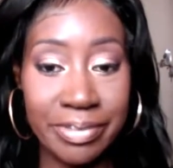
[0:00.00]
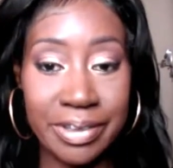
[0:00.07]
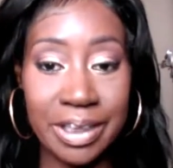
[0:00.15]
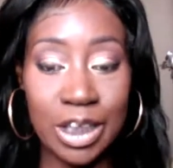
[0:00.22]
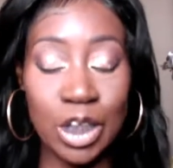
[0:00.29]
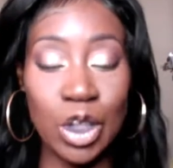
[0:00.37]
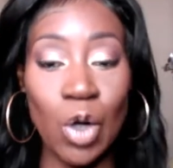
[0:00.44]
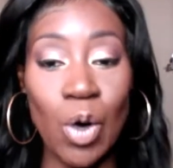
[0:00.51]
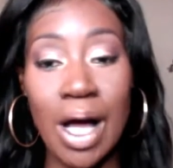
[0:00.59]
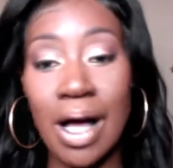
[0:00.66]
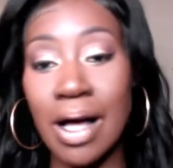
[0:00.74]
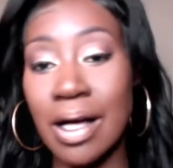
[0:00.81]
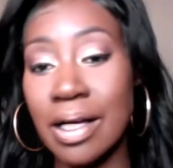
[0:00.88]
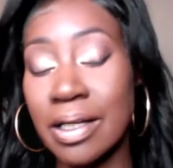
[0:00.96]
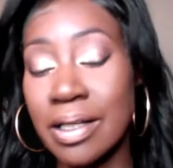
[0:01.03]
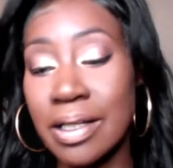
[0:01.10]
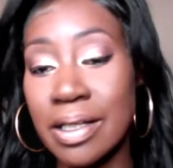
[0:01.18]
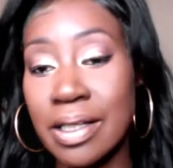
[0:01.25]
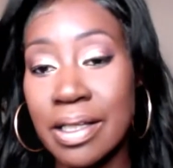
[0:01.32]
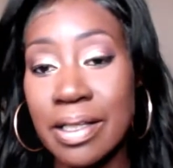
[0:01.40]
yeah,
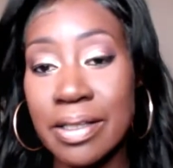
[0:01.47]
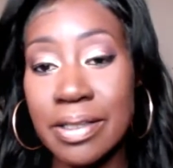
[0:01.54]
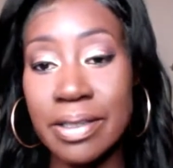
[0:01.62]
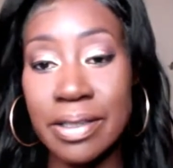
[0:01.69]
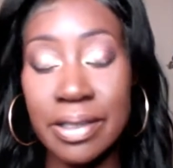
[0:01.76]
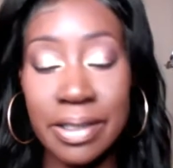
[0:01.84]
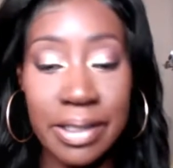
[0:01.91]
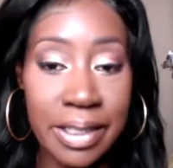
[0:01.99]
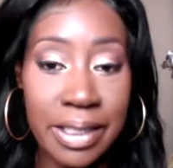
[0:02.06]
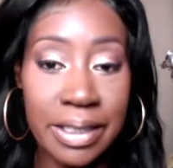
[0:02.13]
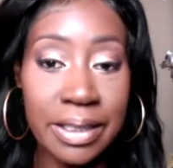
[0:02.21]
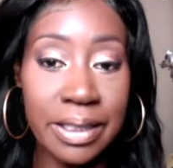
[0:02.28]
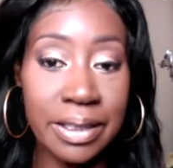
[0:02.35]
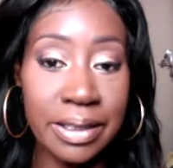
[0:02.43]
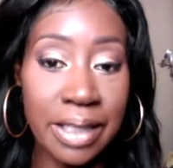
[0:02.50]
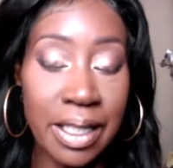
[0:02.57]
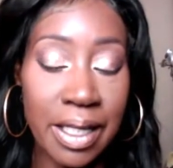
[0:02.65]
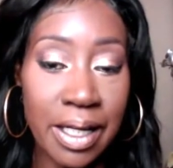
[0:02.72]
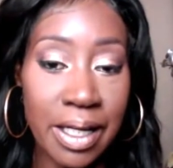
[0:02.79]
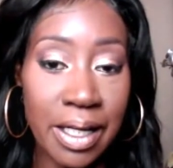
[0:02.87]
so uh,
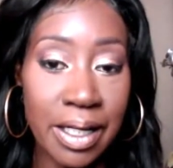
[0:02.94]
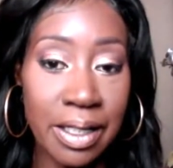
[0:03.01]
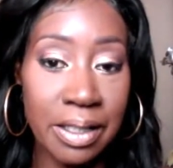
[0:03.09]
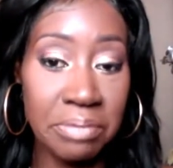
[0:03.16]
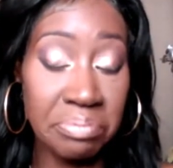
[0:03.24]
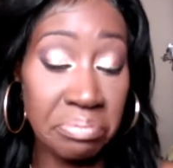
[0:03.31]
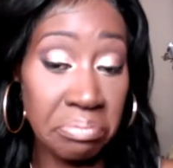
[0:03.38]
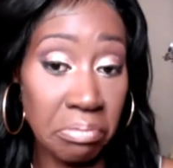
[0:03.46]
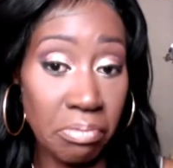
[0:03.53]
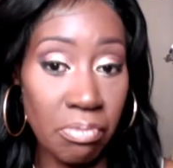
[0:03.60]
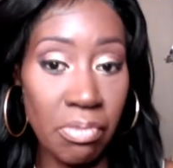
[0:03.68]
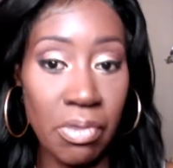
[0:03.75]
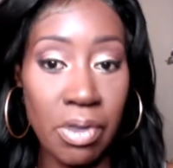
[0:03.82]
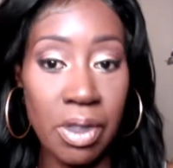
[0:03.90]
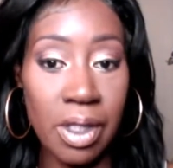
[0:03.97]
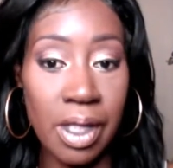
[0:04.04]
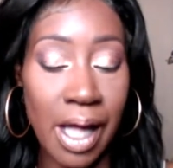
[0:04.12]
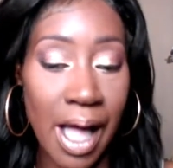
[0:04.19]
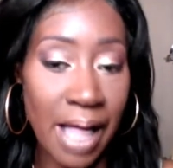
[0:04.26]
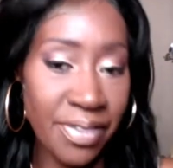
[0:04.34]
this is a, uh,
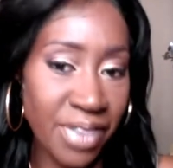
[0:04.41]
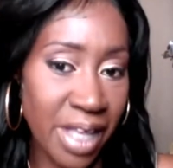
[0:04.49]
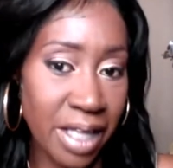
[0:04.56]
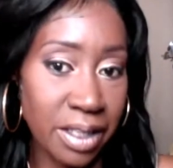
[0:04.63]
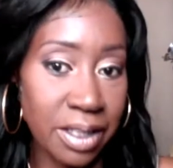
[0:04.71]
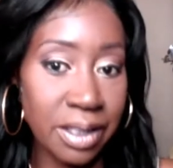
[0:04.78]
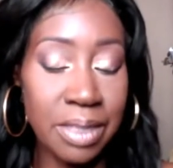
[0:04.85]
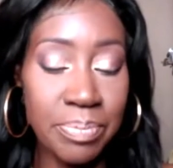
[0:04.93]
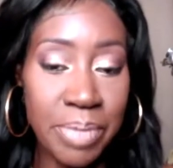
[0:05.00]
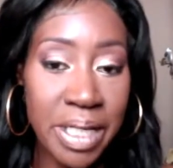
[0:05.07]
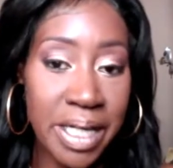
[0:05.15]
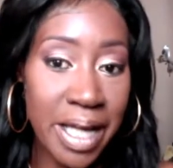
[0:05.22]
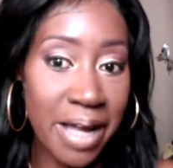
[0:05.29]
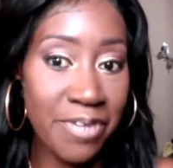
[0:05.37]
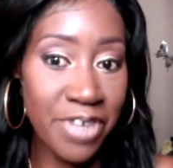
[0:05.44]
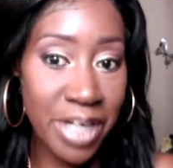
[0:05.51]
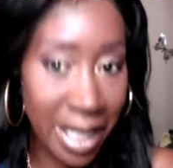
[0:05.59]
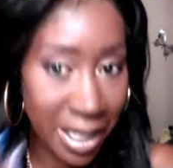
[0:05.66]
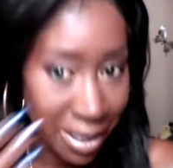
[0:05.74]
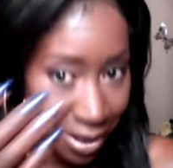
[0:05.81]
I think
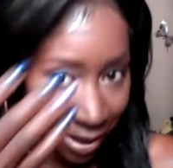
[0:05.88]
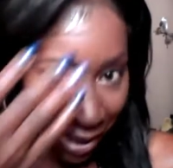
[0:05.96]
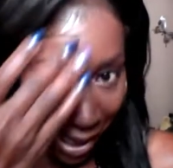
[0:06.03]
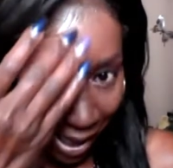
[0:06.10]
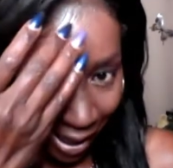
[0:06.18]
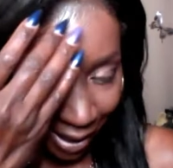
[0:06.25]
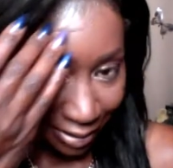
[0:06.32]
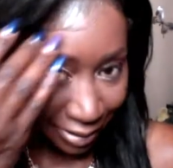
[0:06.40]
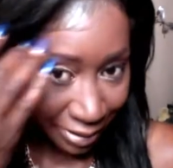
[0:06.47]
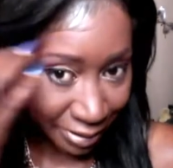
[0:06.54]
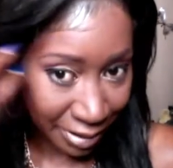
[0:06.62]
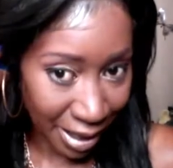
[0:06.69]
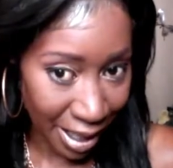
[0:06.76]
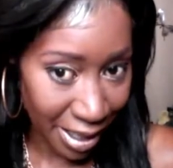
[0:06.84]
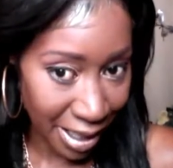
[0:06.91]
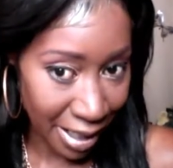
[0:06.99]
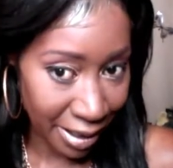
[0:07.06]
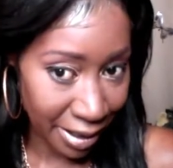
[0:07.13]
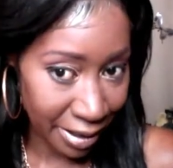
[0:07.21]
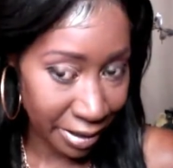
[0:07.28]
this can be an everyday look, guys.
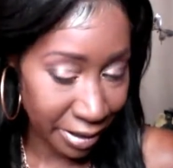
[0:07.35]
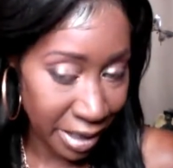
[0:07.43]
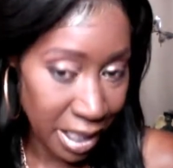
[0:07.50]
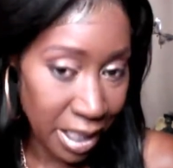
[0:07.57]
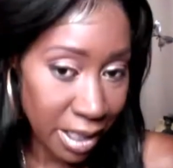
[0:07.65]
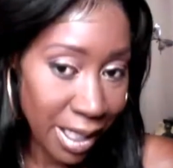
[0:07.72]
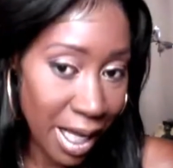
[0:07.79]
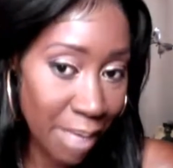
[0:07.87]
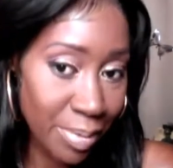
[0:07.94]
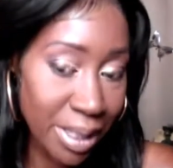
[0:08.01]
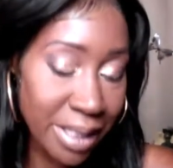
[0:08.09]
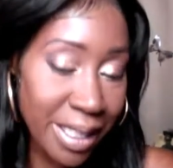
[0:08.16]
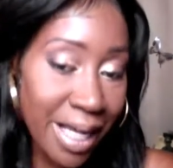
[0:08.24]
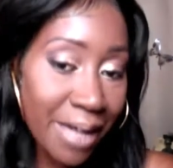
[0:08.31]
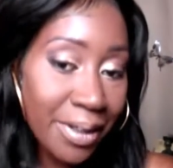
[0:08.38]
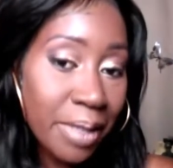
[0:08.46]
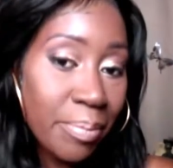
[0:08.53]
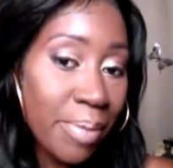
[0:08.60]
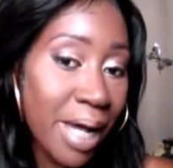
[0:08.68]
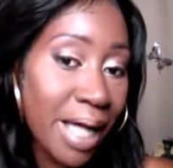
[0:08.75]
I like it.
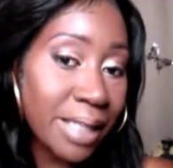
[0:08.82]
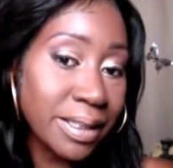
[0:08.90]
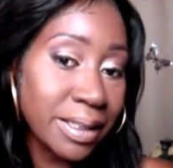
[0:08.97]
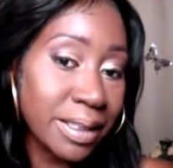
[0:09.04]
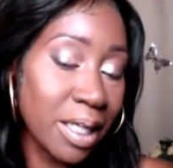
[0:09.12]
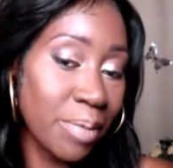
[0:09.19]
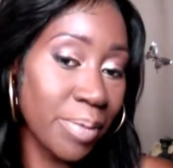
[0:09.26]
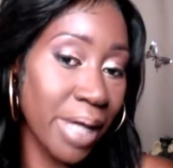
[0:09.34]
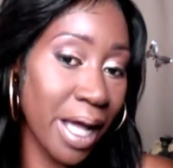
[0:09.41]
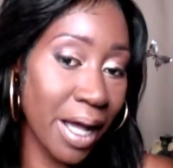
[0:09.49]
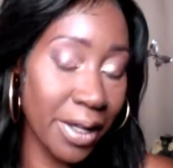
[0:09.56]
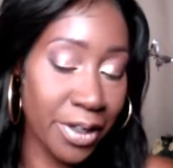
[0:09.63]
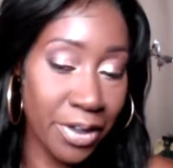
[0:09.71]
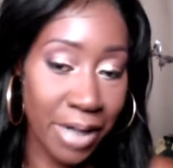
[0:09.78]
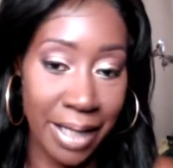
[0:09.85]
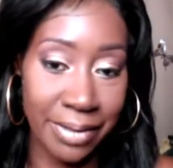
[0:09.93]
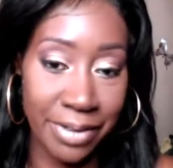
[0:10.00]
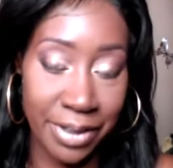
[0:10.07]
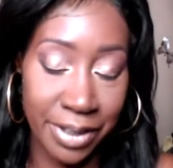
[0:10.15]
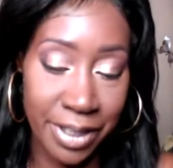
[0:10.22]
Comment down in the box,
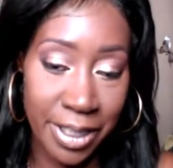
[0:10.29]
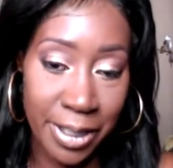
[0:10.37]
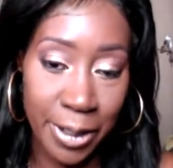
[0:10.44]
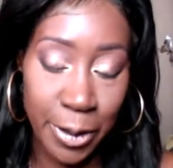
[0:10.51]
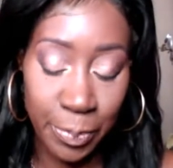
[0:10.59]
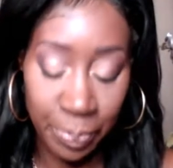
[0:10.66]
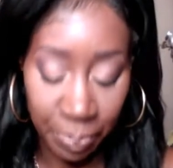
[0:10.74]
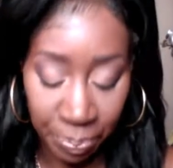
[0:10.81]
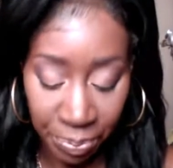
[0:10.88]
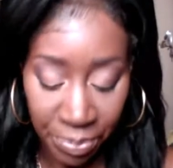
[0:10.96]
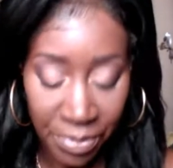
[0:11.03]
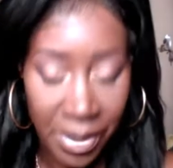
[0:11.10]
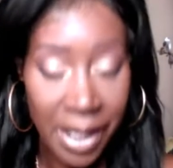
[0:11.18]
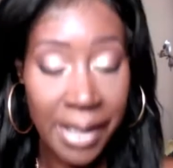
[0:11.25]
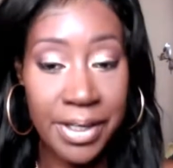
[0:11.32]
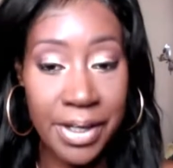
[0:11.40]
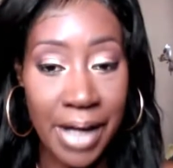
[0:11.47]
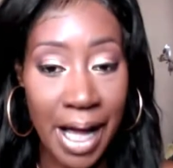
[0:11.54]
tell me how you like the look.